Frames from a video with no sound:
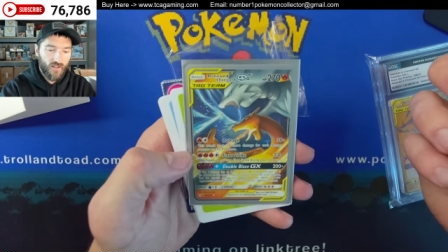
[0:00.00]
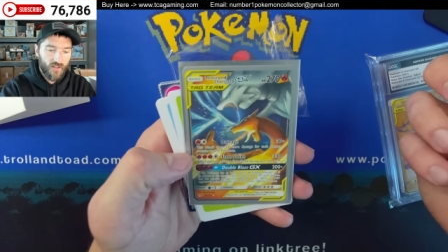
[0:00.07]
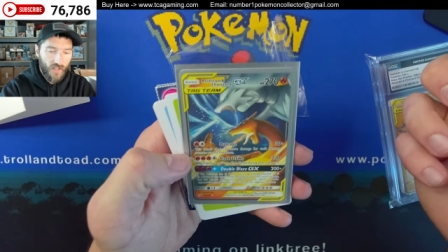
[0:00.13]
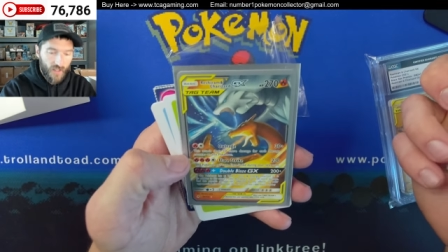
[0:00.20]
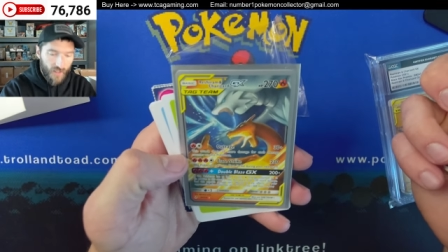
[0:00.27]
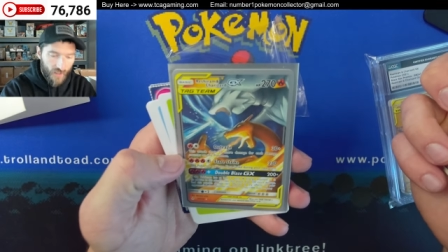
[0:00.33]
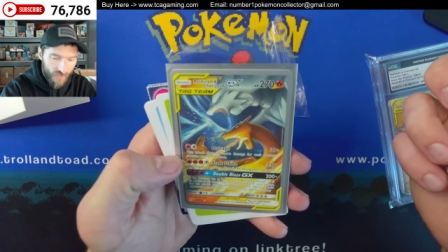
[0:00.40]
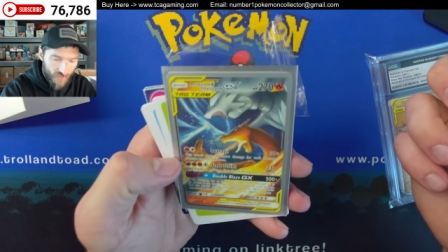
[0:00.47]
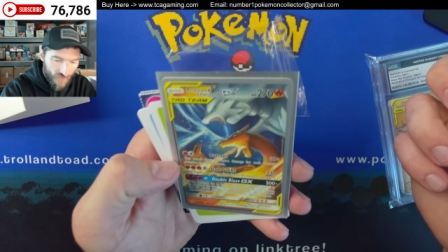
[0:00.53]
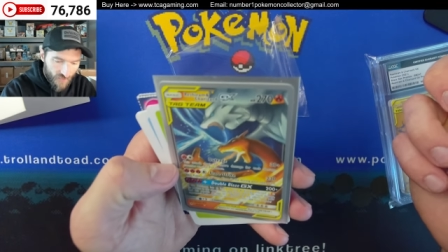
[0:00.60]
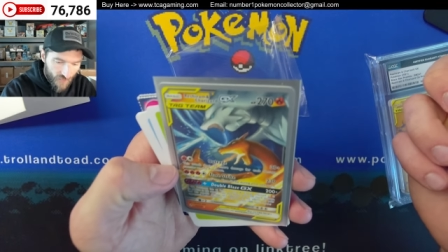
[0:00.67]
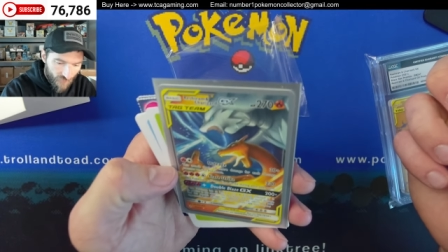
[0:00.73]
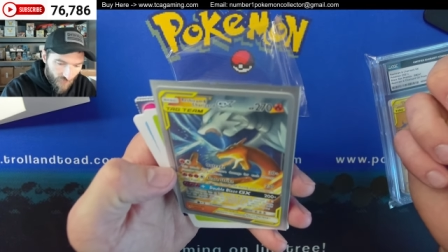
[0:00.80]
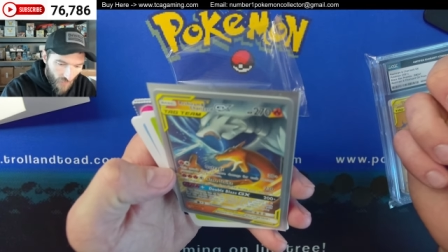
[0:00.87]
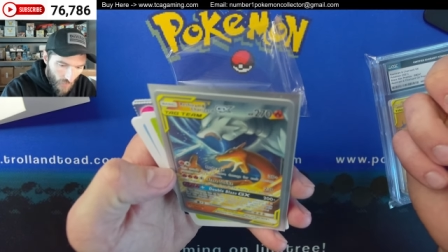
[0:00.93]
Got a, is this
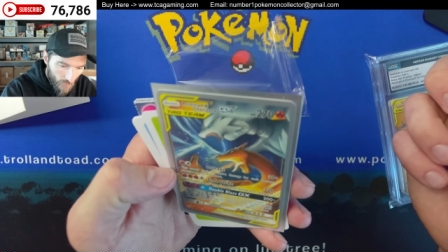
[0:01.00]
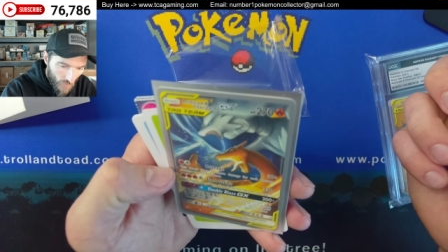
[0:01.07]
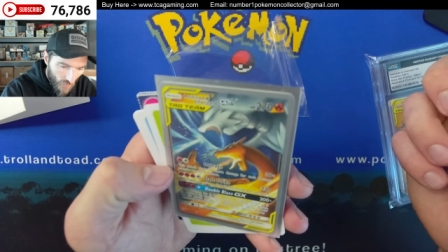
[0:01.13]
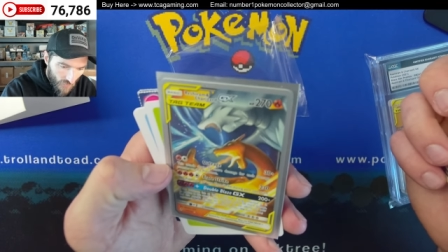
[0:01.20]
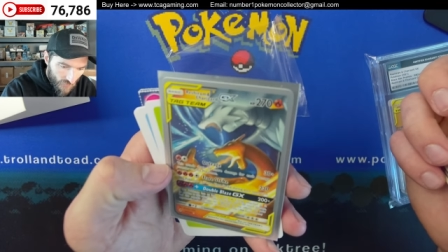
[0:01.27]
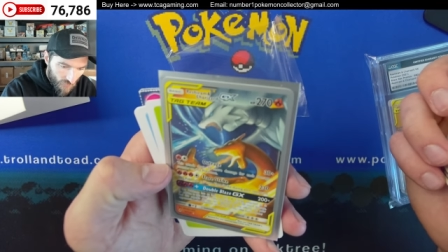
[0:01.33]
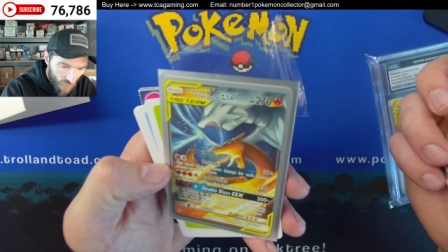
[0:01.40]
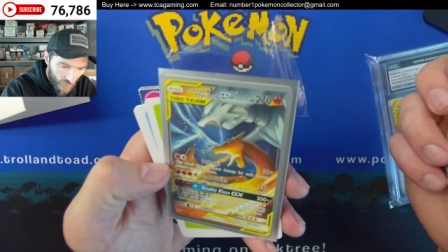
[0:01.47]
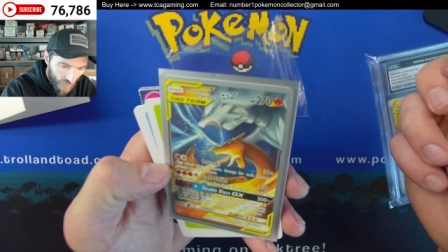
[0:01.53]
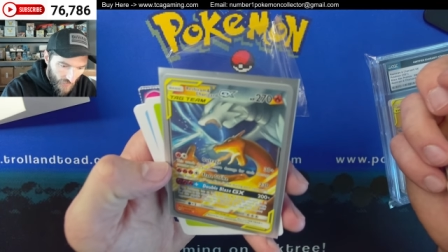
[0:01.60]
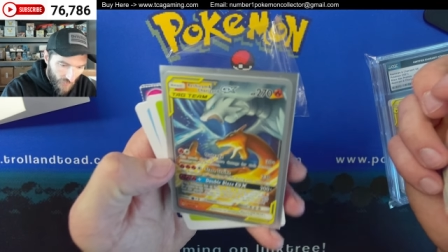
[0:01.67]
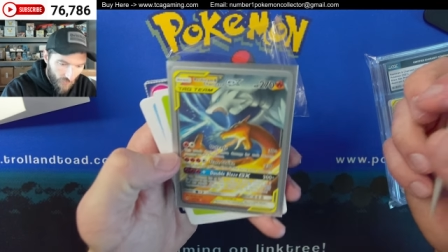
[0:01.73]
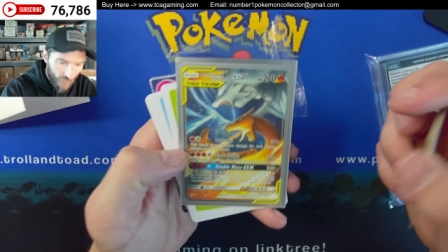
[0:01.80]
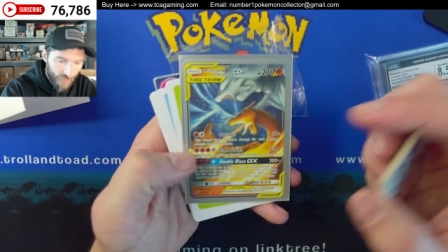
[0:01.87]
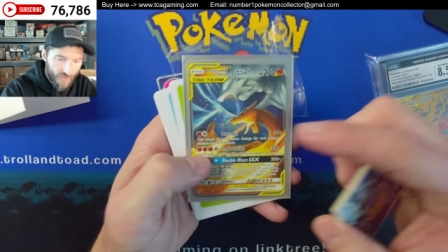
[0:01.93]
the Firebox one? I
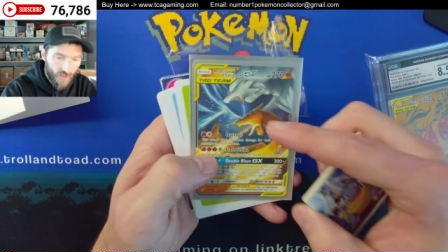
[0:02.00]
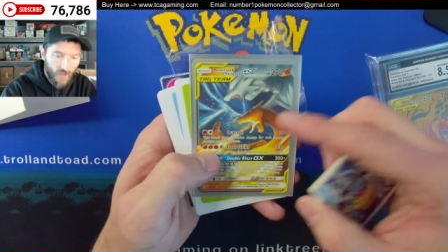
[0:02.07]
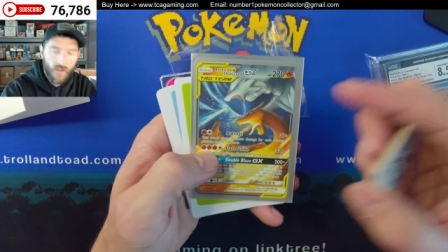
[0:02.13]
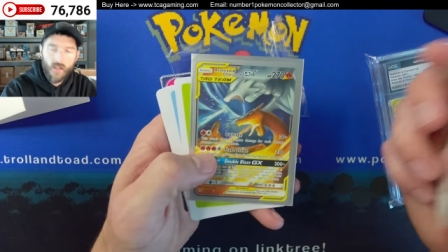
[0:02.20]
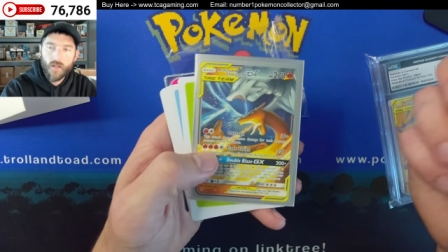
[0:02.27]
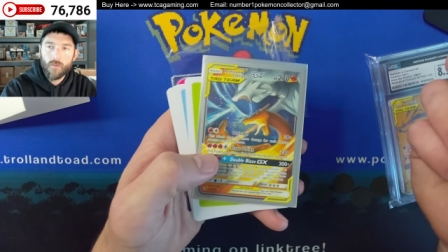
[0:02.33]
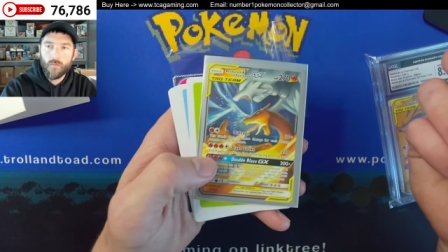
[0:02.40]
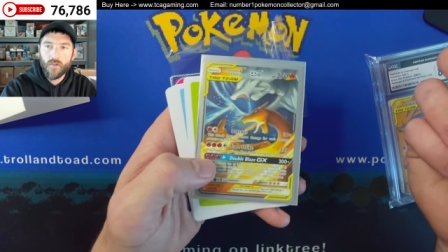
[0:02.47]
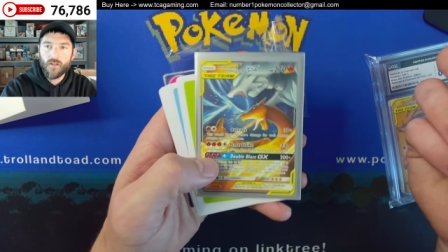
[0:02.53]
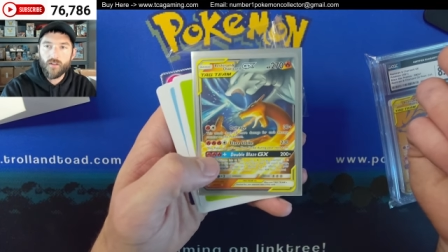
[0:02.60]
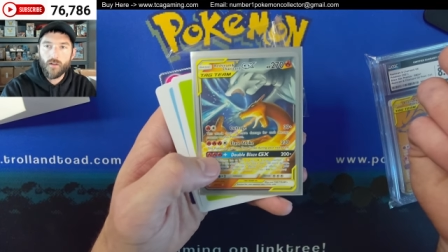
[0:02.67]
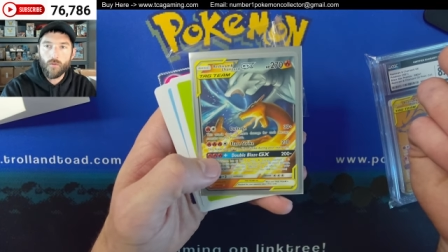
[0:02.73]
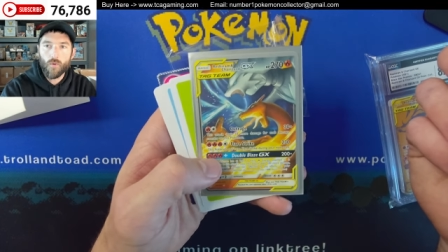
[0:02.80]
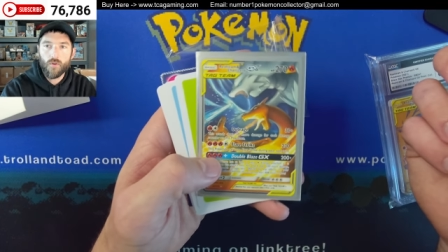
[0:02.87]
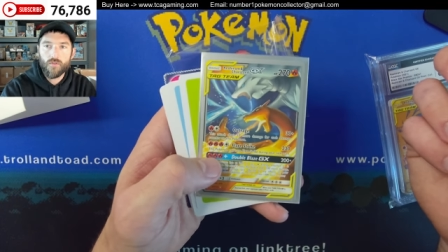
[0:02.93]
can't really tell, but it's
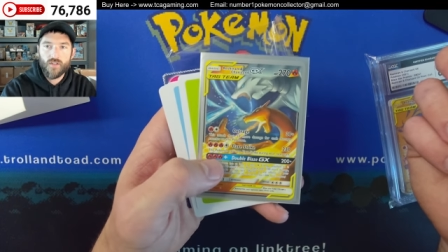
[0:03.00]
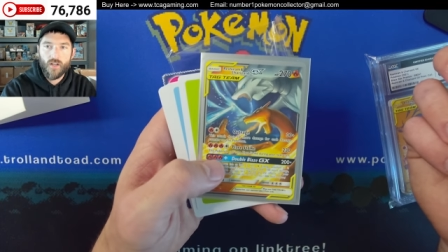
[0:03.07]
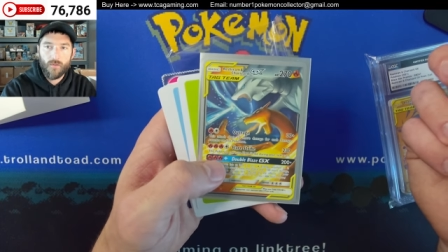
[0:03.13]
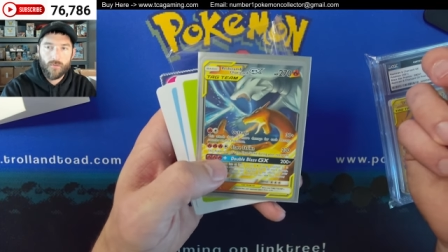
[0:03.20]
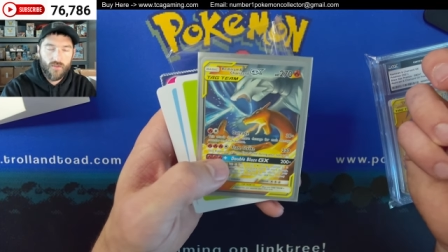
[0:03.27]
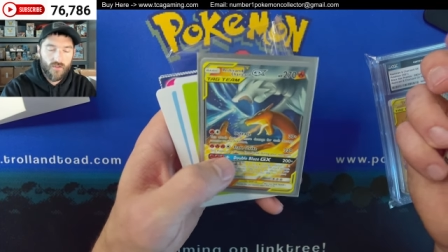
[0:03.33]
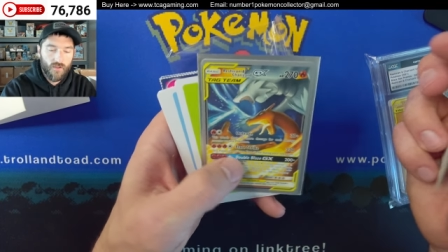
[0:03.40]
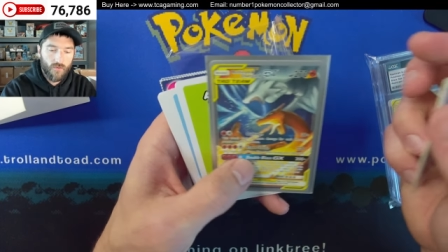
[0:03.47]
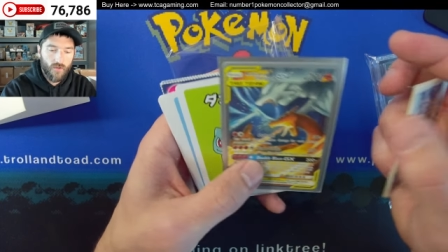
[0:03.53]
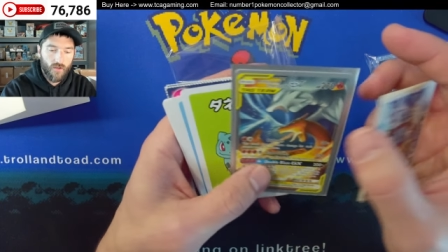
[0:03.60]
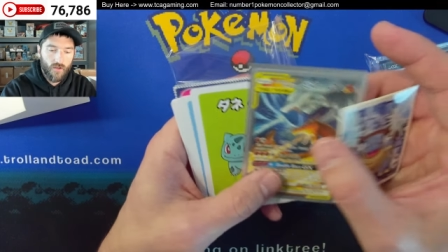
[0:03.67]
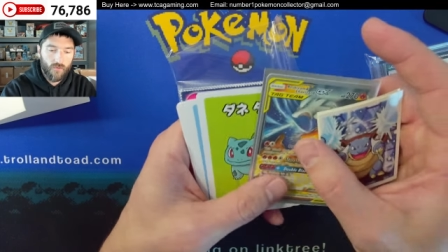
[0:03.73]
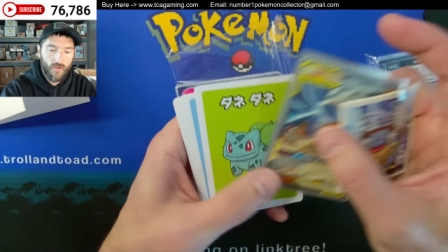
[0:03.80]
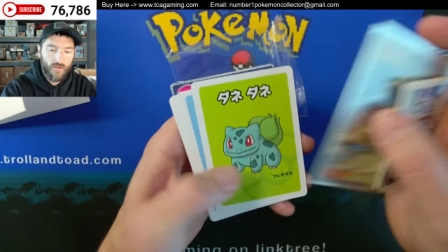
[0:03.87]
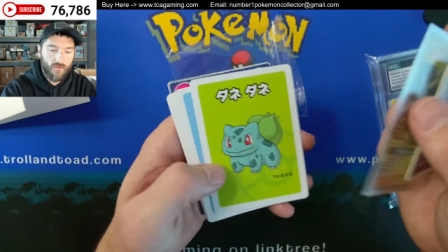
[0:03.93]
the World Championship
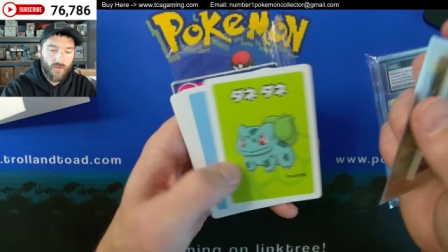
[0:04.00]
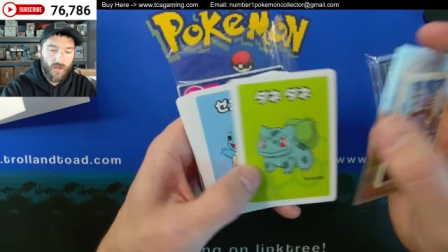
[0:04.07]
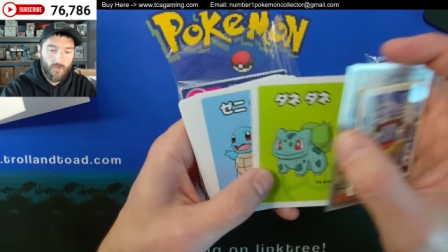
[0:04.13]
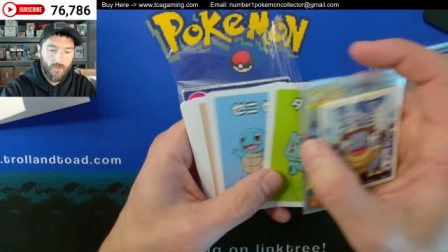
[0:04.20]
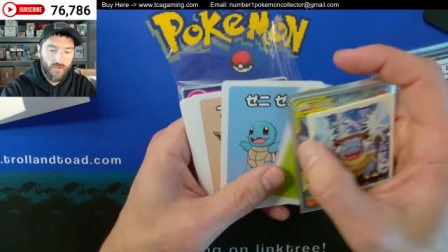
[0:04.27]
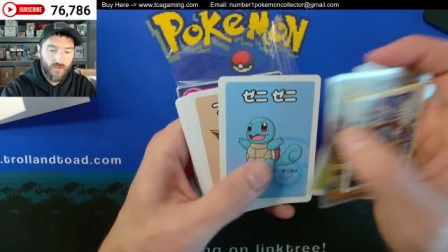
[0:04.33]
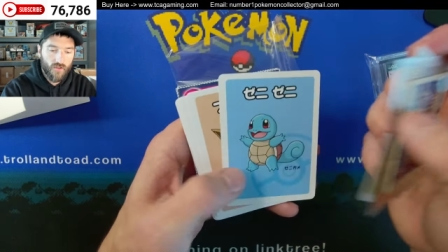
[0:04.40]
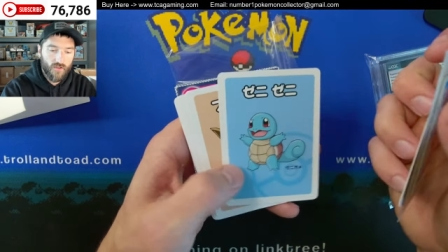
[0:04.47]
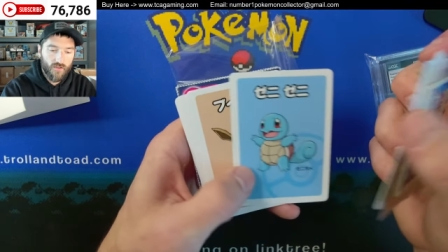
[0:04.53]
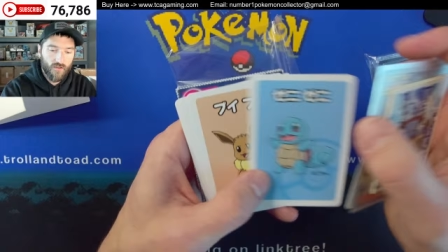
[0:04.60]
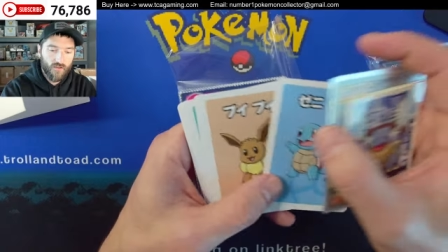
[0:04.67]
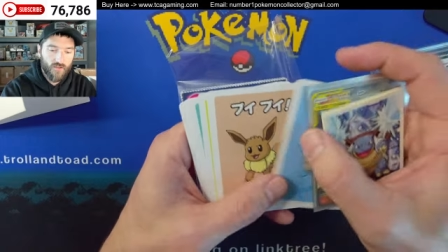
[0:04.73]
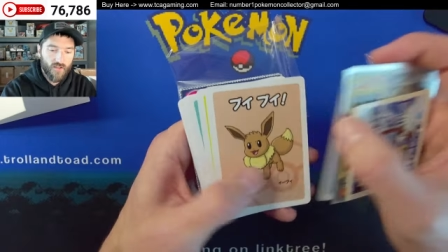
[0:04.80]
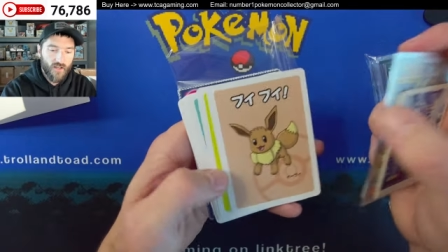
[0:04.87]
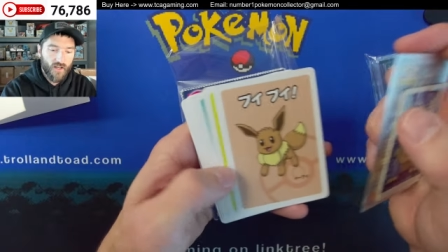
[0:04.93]
card, Reshiram and
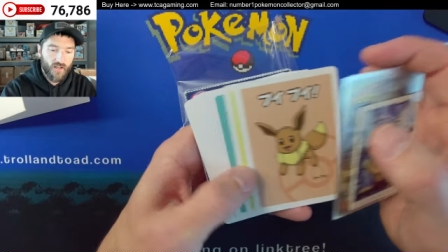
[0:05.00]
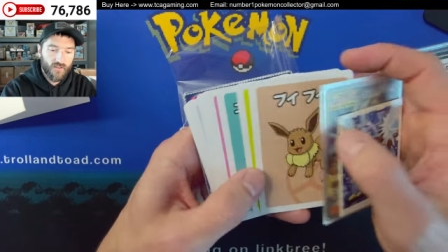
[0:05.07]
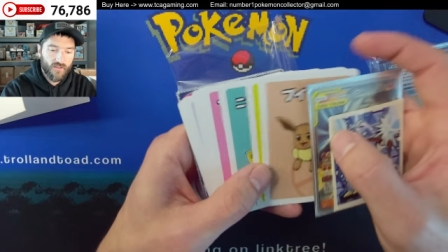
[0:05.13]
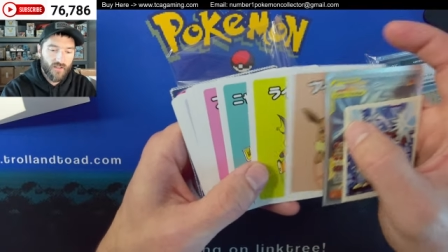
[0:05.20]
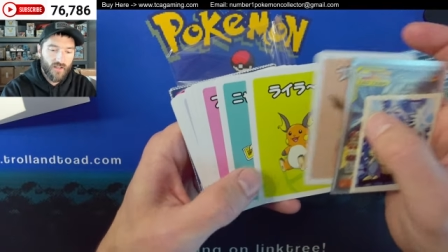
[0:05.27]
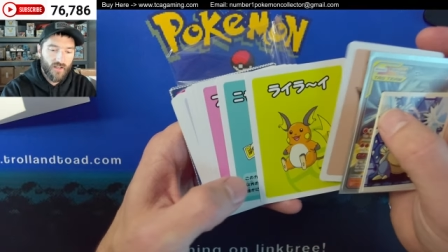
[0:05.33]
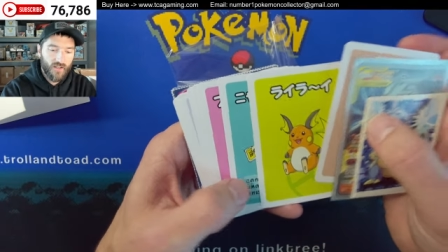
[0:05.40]
Charizard GX.